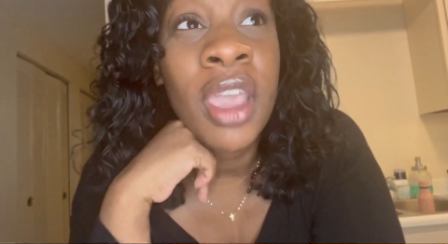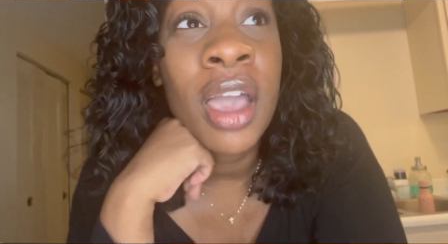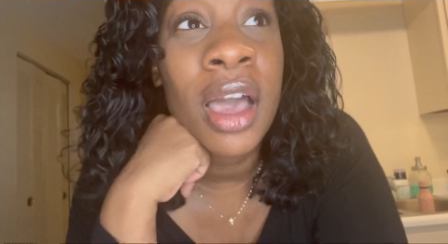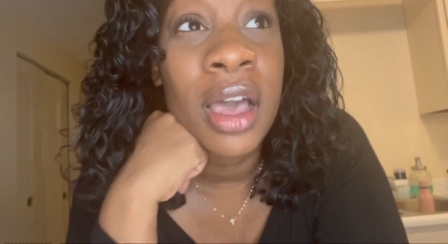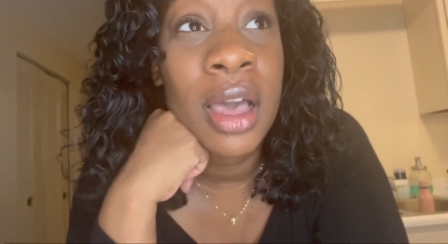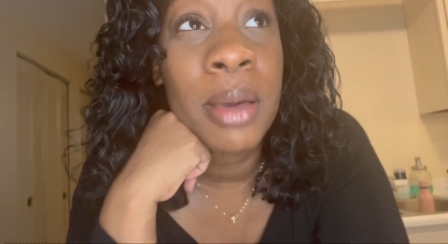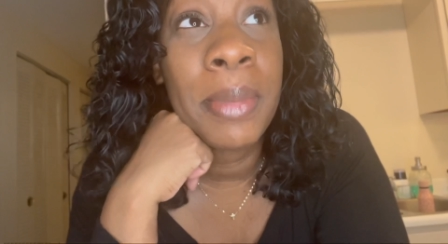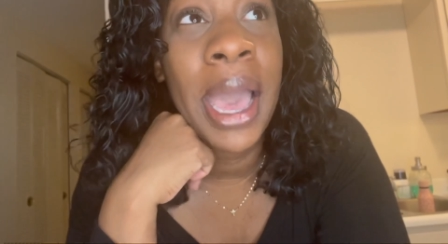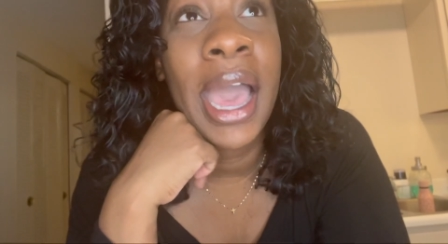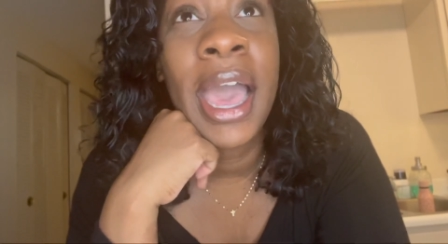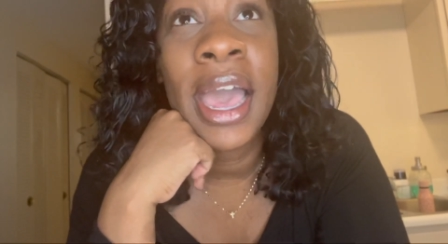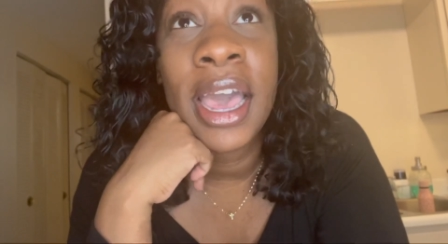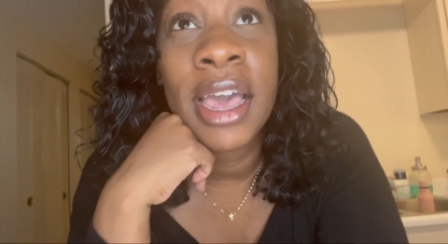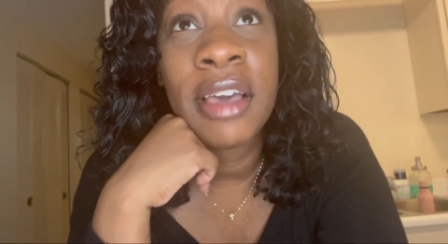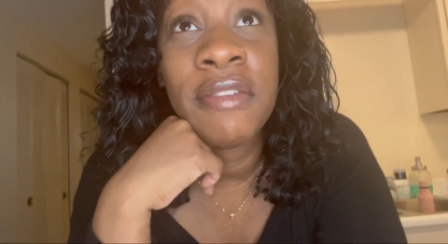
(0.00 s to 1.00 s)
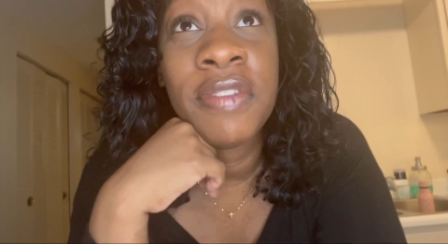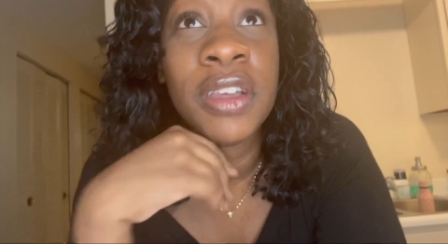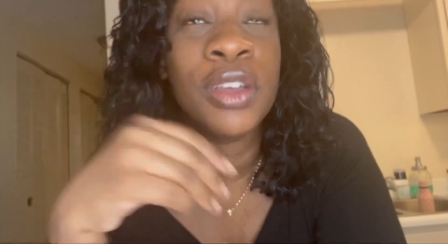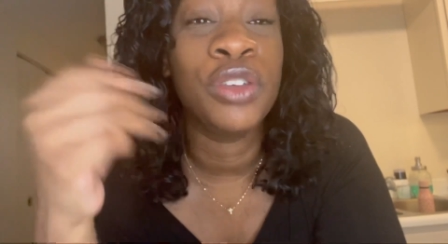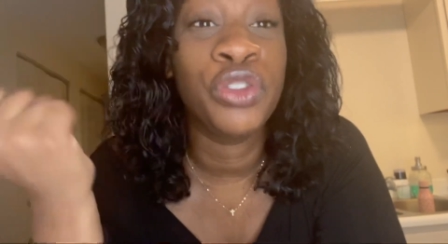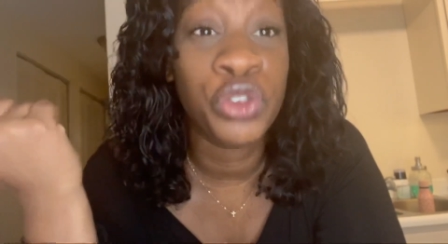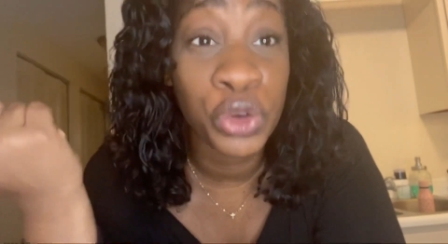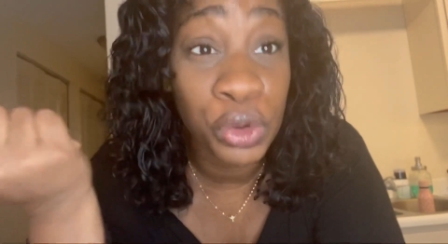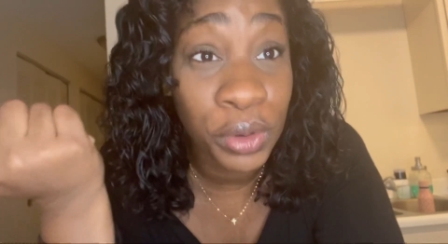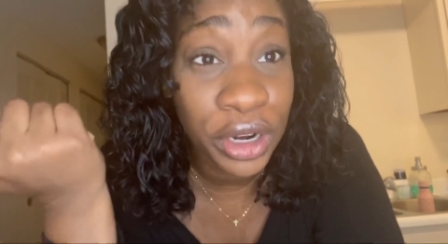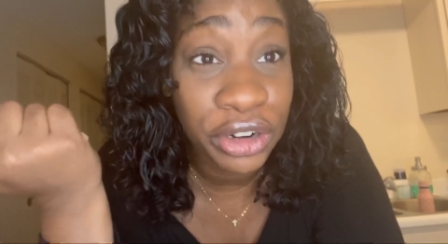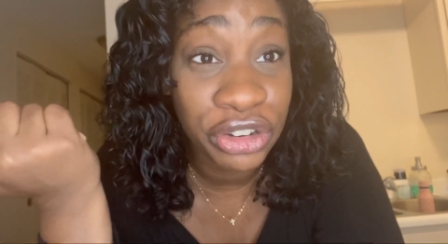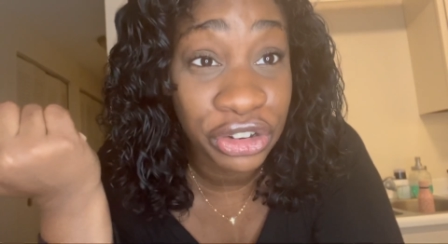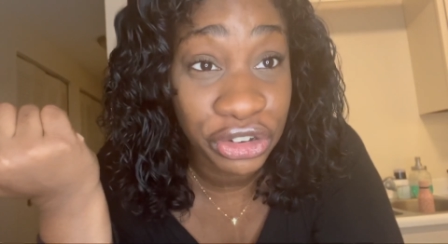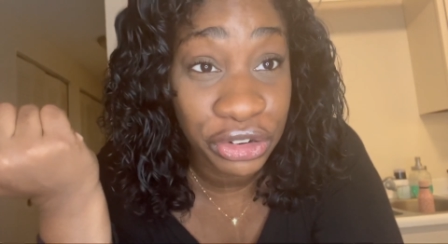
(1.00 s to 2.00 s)
I have
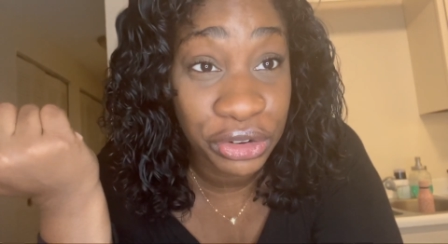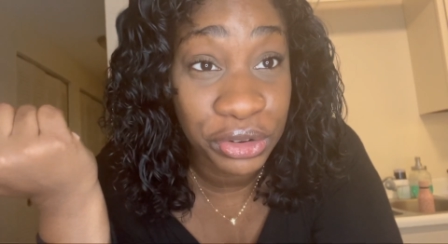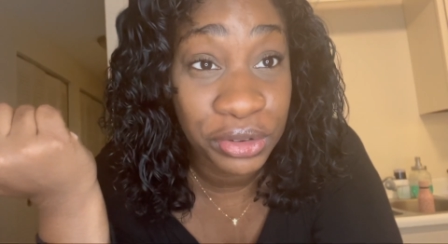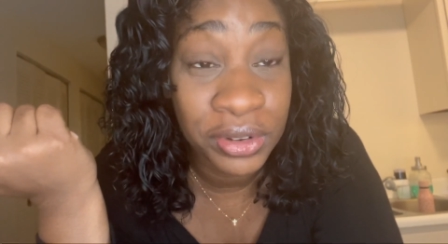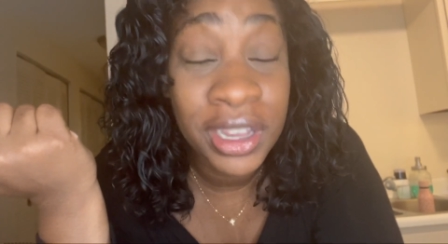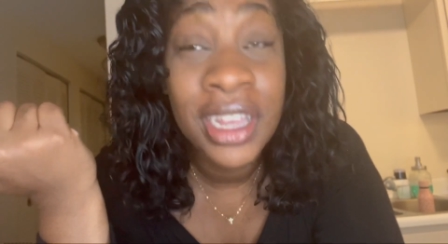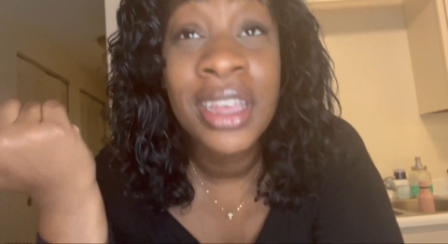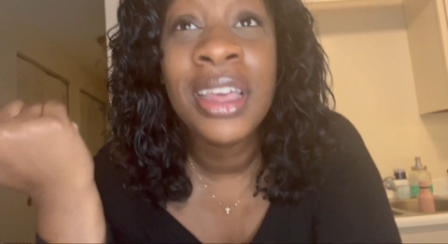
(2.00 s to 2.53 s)
schoolwork to do.